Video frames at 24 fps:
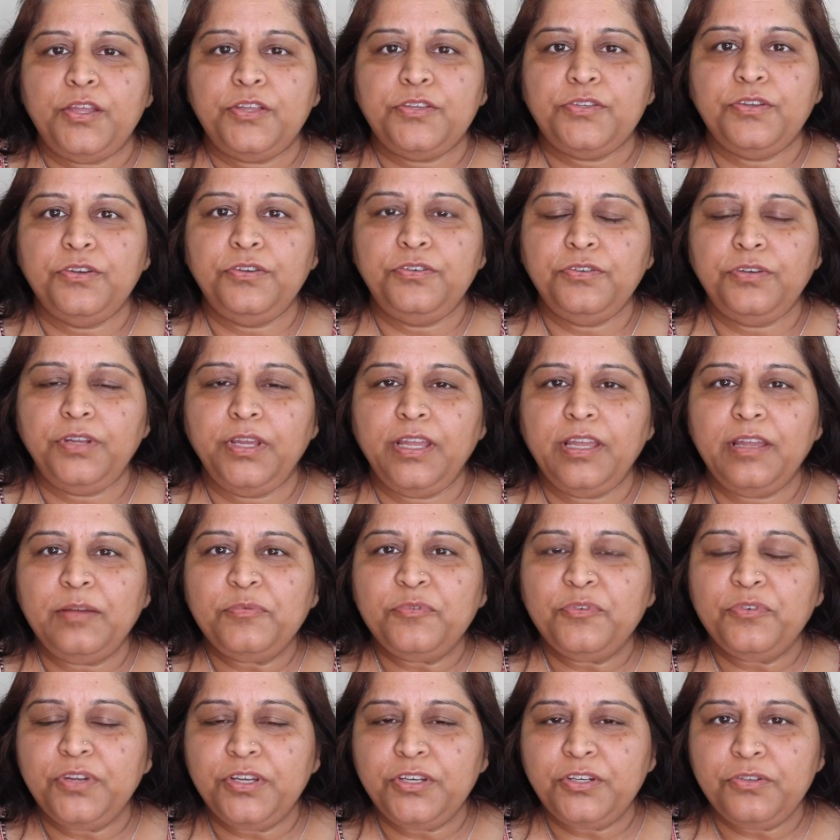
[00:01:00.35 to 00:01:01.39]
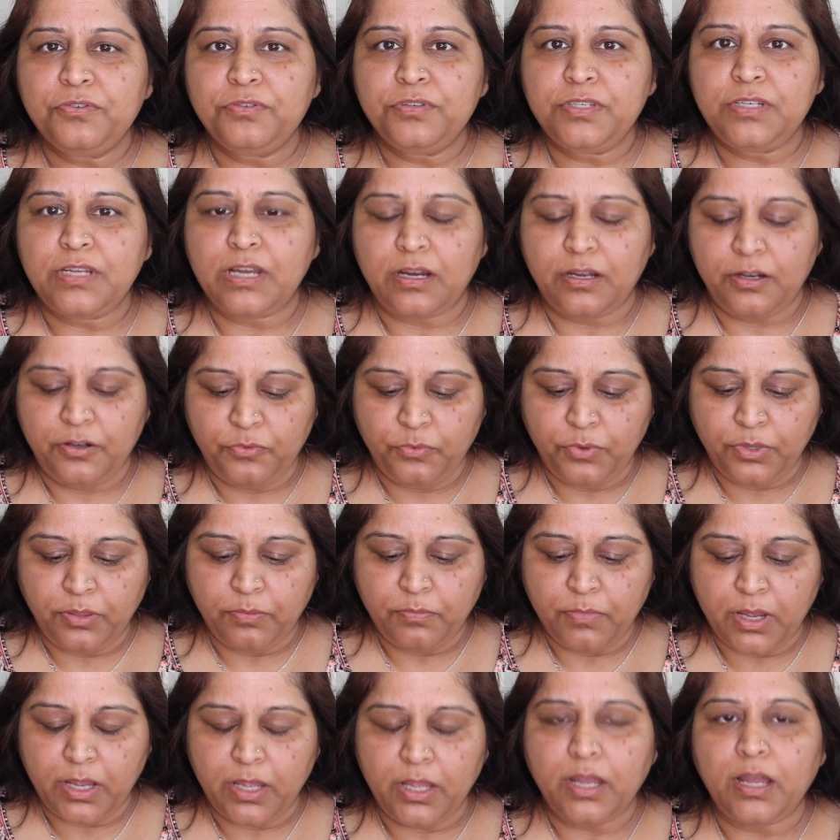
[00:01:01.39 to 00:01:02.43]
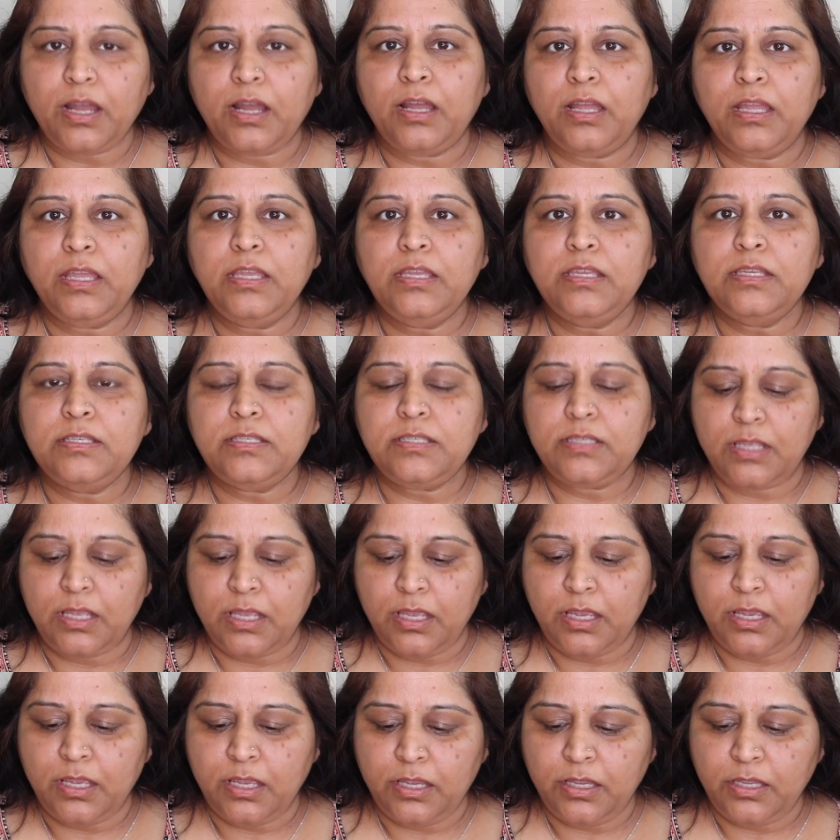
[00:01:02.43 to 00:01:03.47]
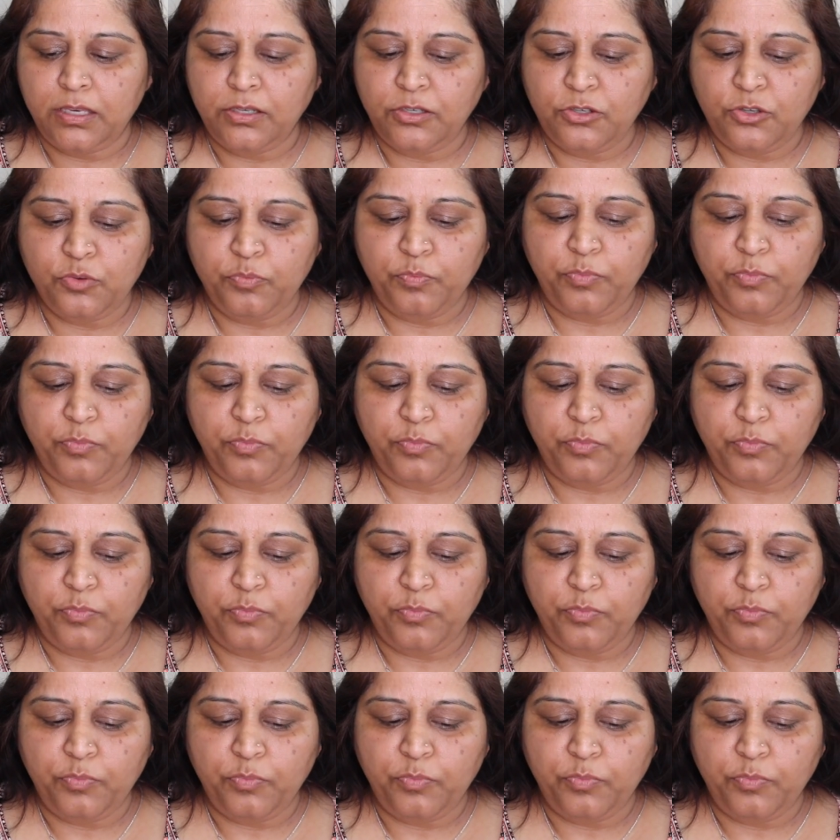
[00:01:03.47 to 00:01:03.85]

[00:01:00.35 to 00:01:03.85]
So today I'm going to start with my eyes, and to